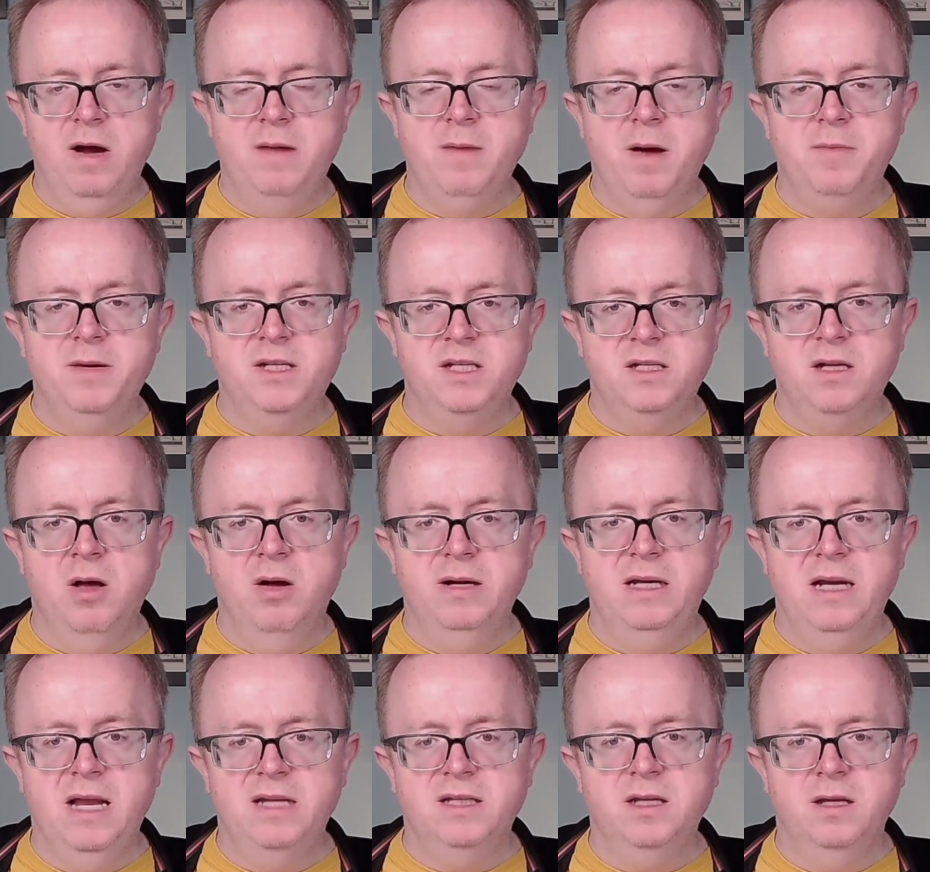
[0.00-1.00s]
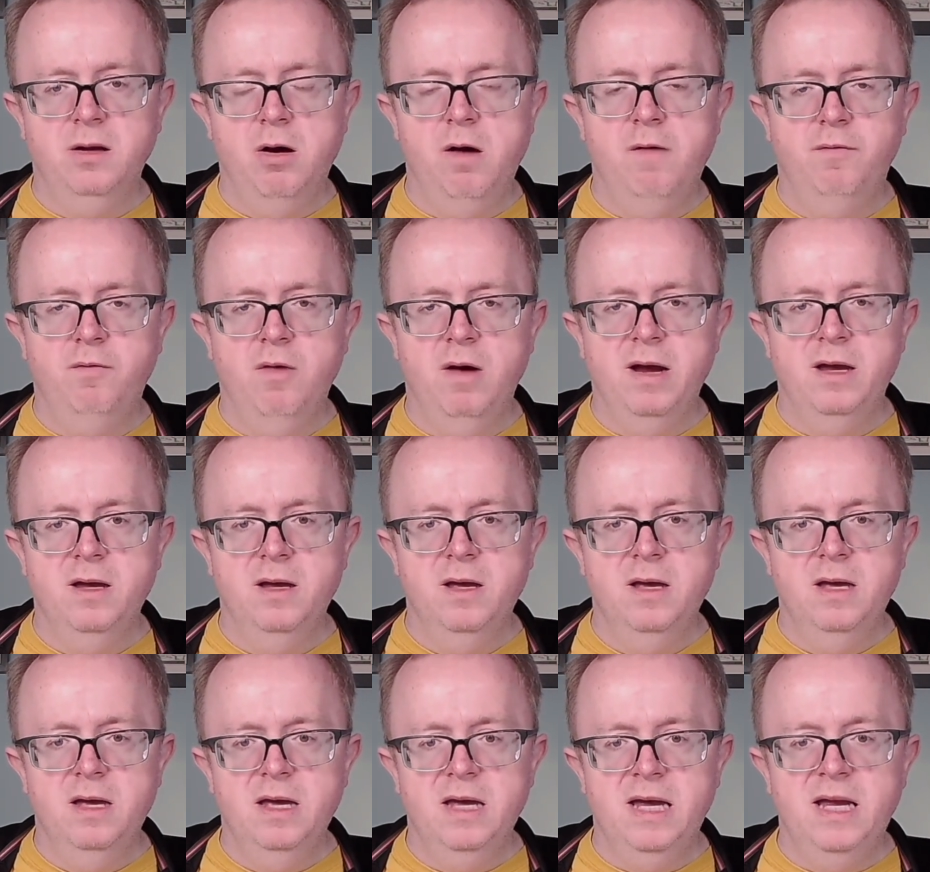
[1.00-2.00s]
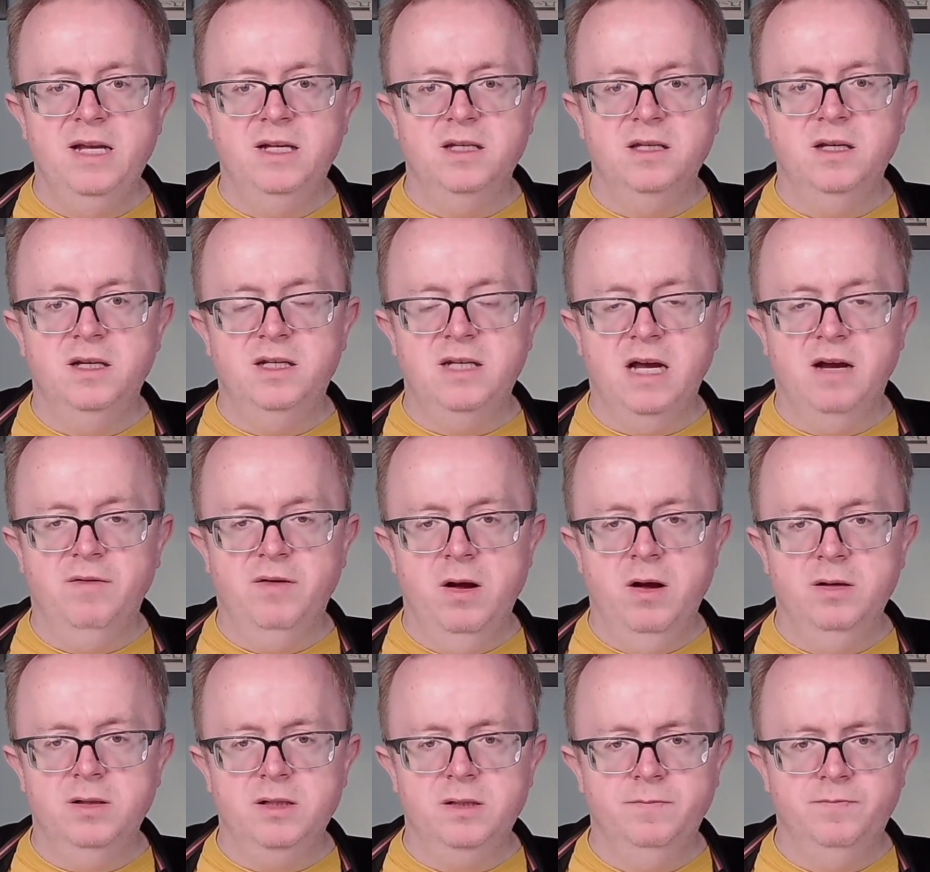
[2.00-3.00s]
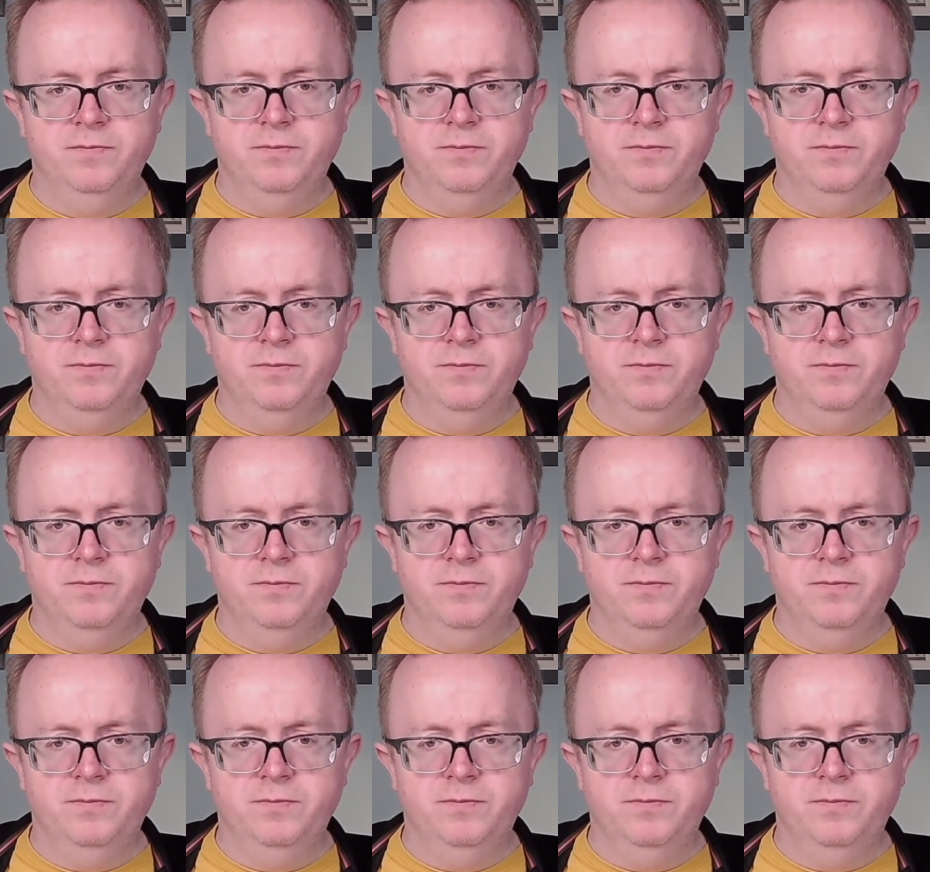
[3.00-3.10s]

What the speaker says: maybe slightly less than halfway into the deck of cards,